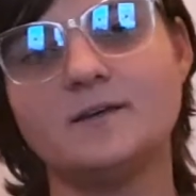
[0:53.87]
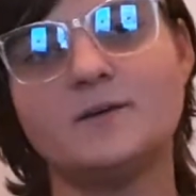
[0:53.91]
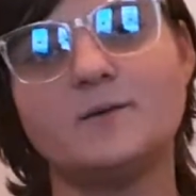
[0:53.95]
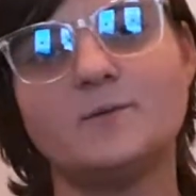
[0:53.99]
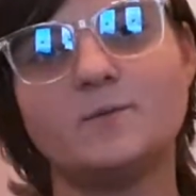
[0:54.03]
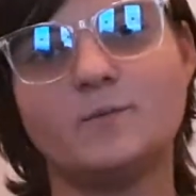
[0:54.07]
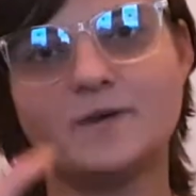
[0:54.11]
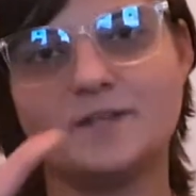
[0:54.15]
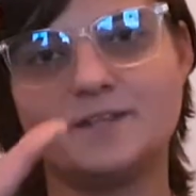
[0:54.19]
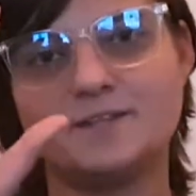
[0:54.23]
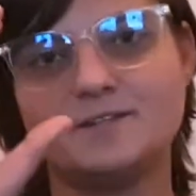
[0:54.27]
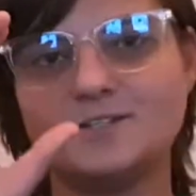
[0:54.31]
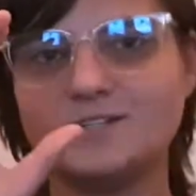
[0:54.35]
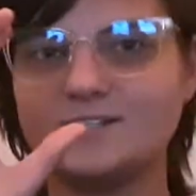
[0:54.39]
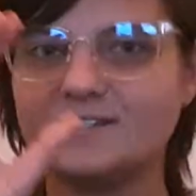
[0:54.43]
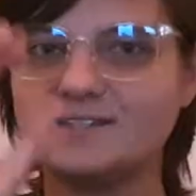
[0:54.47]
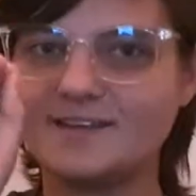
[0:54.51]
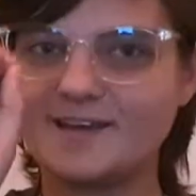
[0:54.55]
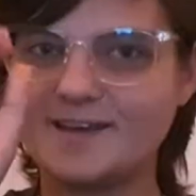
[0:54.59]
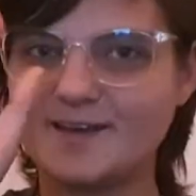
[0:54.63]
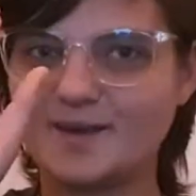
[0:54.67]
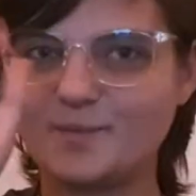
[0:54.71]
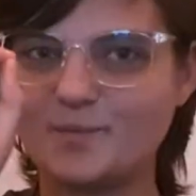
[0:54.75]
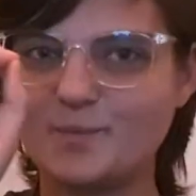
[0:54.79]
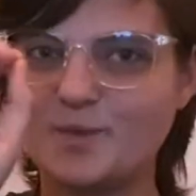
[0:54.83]
with just
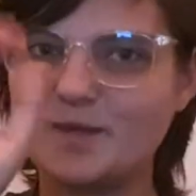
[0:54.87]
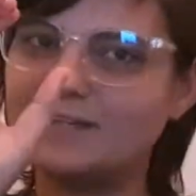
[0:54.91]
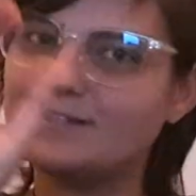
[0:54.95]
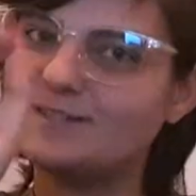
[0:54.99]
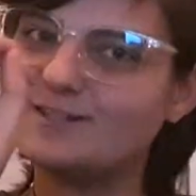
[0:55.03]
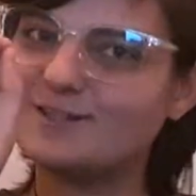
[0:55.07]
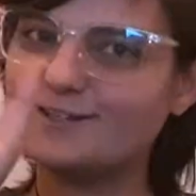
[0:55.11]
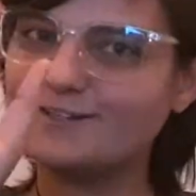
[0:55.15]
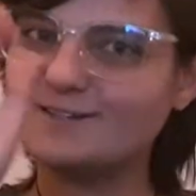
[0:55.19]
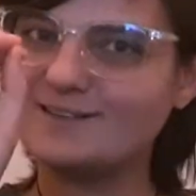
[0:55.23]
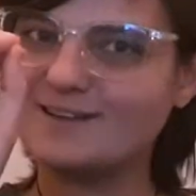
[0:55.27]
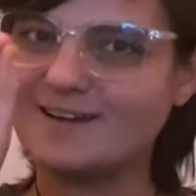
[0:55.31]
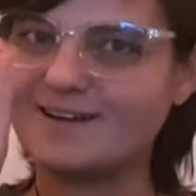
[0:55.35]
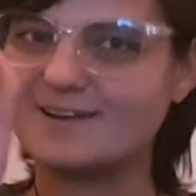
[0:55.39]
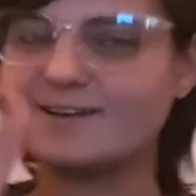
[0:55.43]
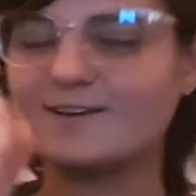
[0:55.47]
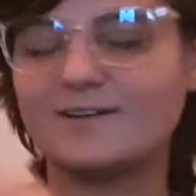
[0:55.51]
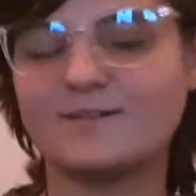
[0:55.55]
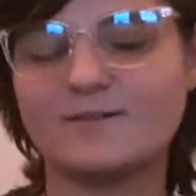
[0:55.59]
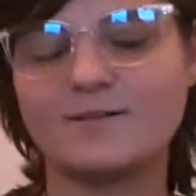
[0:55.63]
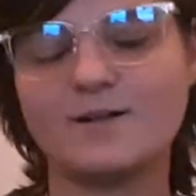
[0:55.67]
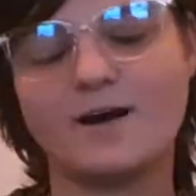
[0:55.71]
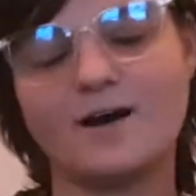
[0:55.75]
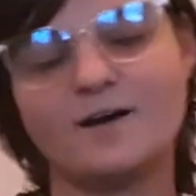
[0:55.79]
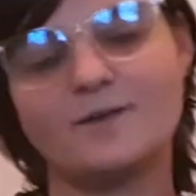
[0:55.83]
like a pincer, like a
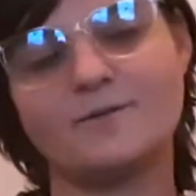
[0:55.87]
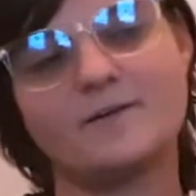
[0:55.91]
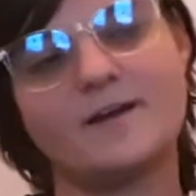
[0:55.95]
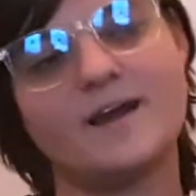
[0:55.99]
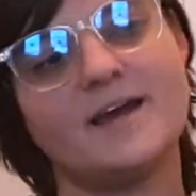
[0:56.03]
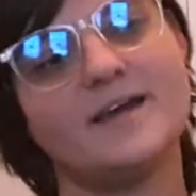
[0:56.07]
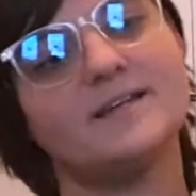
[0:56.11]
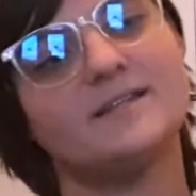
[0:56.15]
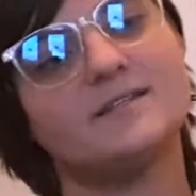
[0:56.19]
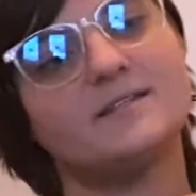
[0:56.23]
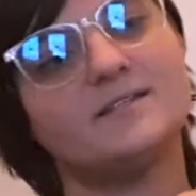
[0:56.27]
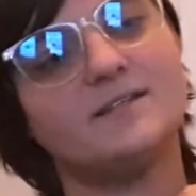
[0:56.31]
claw, right?